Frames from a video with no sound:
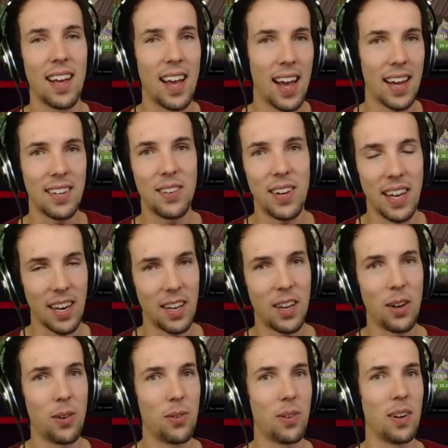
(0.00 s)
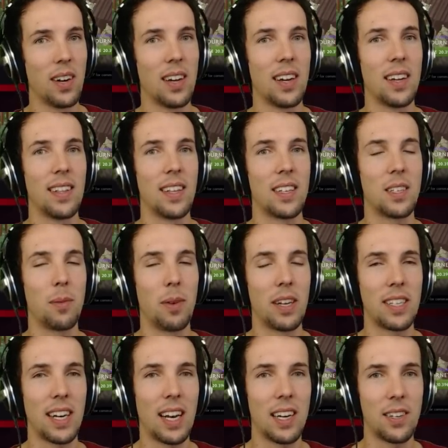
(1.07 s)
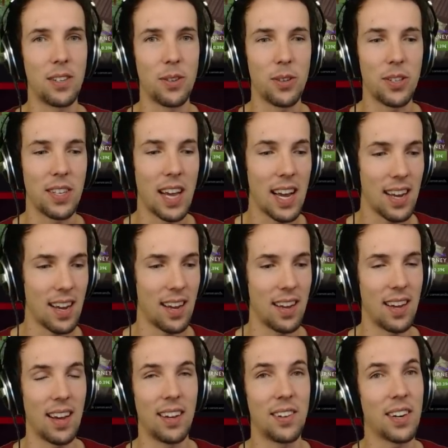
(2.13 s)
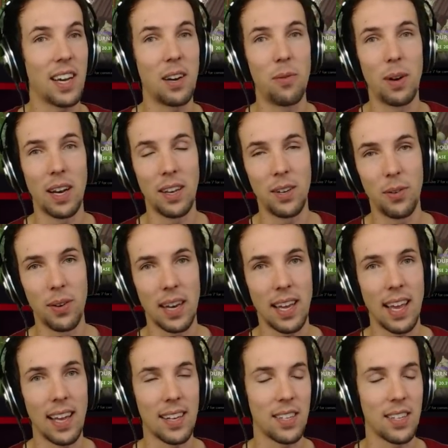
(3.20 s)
And you get a cue that someone has cleared your stack and you're going to want to do it again.